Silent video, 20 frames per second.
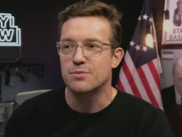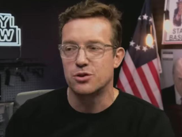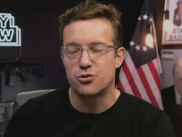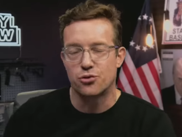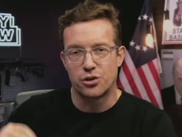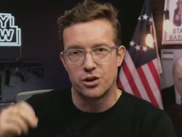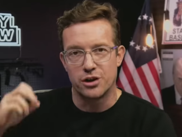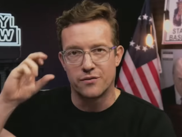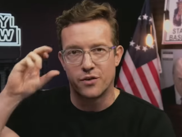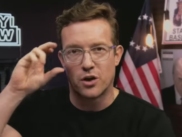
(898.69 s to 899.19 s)

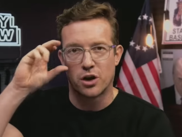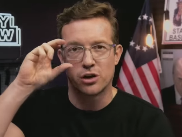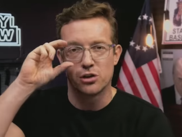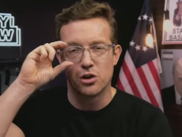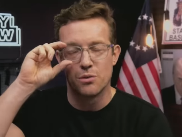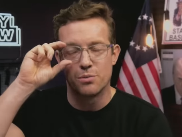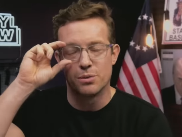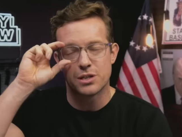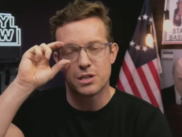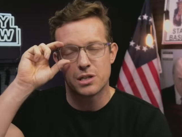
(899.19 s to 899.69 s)
majority of our
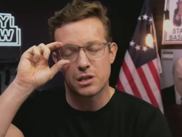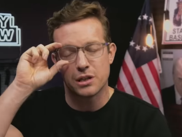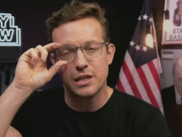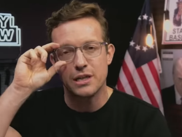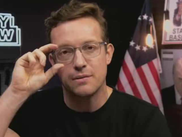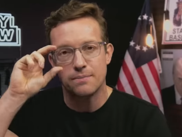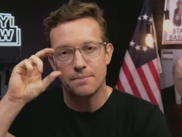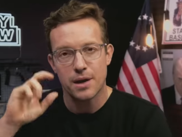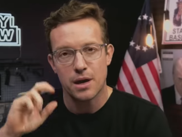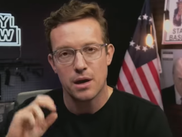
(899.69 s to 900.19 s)
globalist
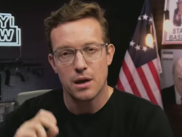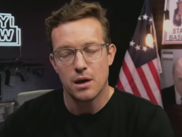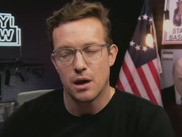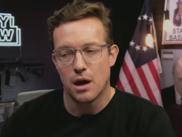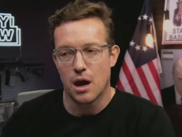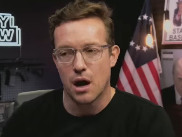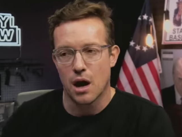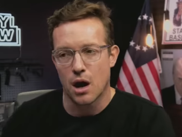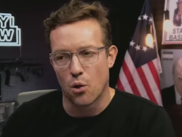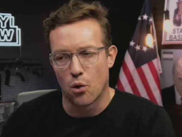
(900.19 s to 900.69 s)
elite
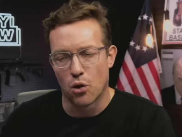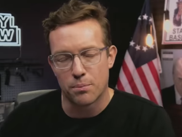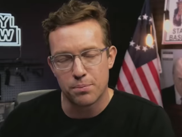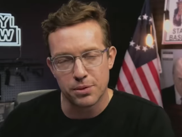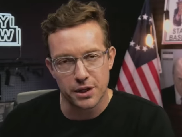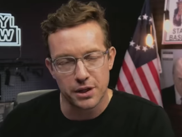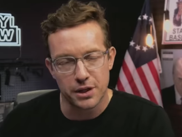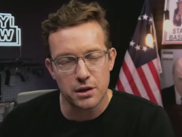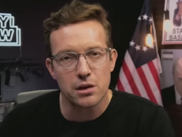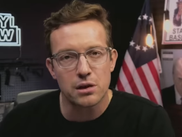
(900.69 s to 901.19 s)
uh, or
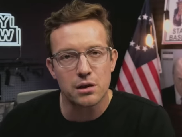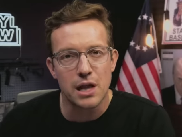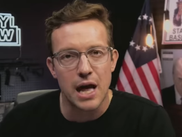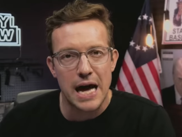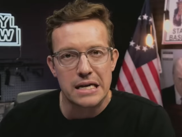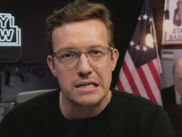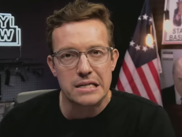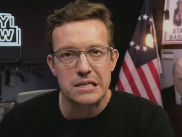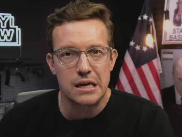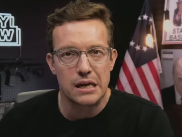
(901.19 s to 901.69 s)
political
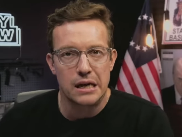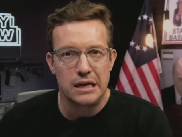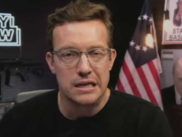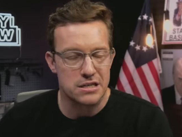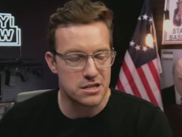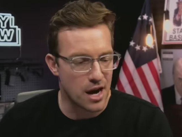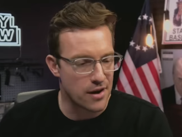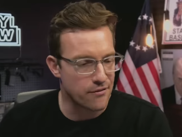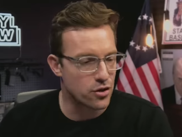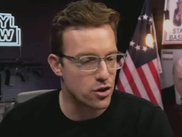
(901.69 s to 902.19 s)
class.
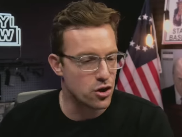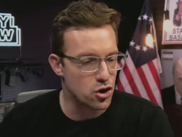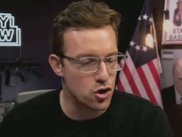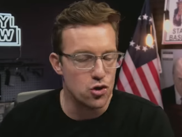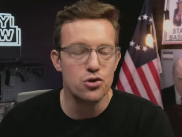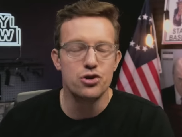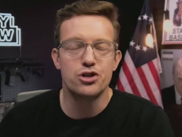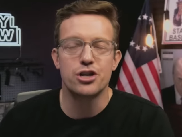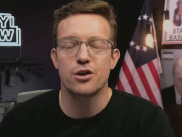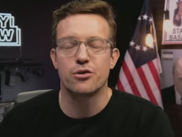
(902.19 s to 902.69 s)
It's time for a
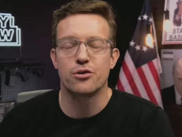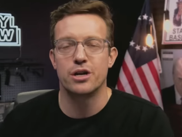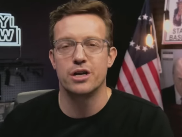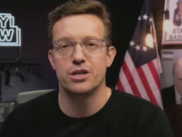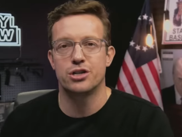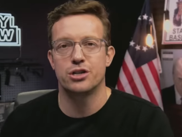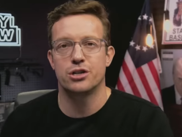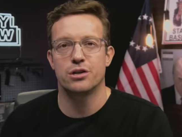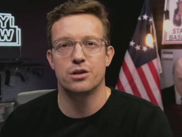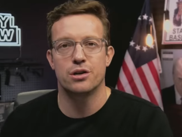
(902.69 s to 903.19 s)
new
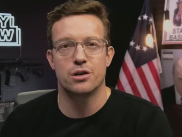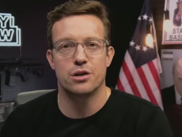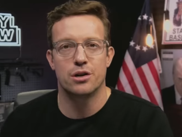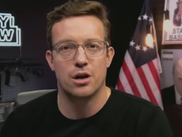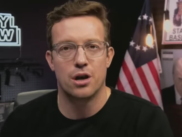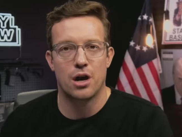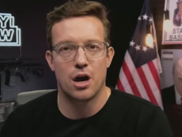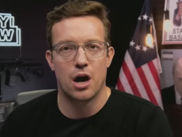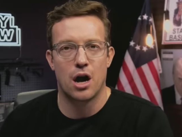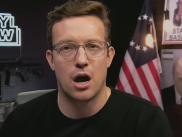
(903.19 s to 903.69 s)
generation
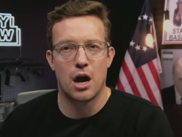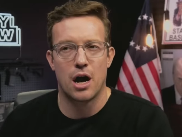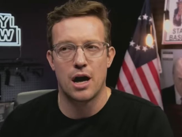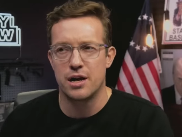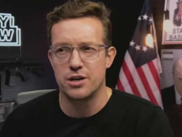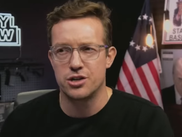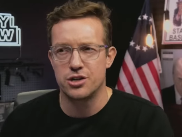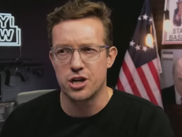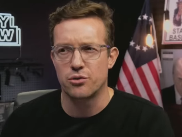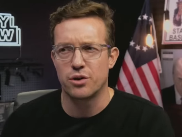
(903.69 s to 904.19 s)
uh,
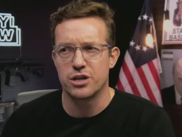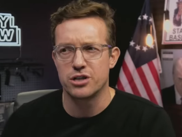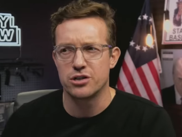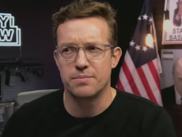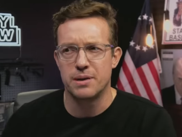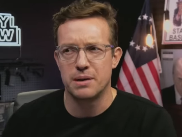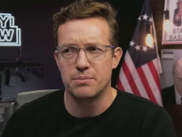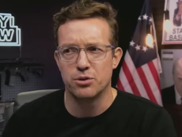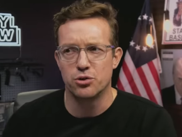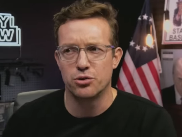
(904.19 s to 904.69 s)
and a generation
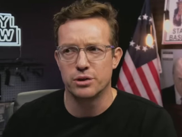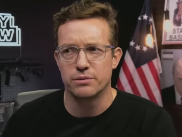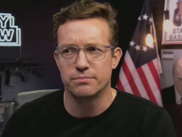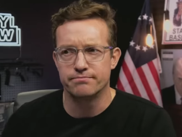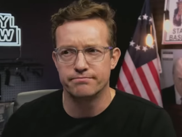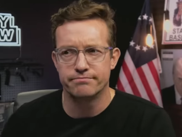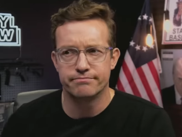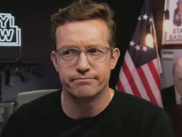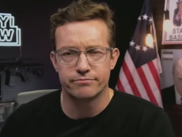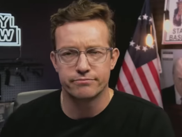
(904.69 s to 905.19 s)
of people who can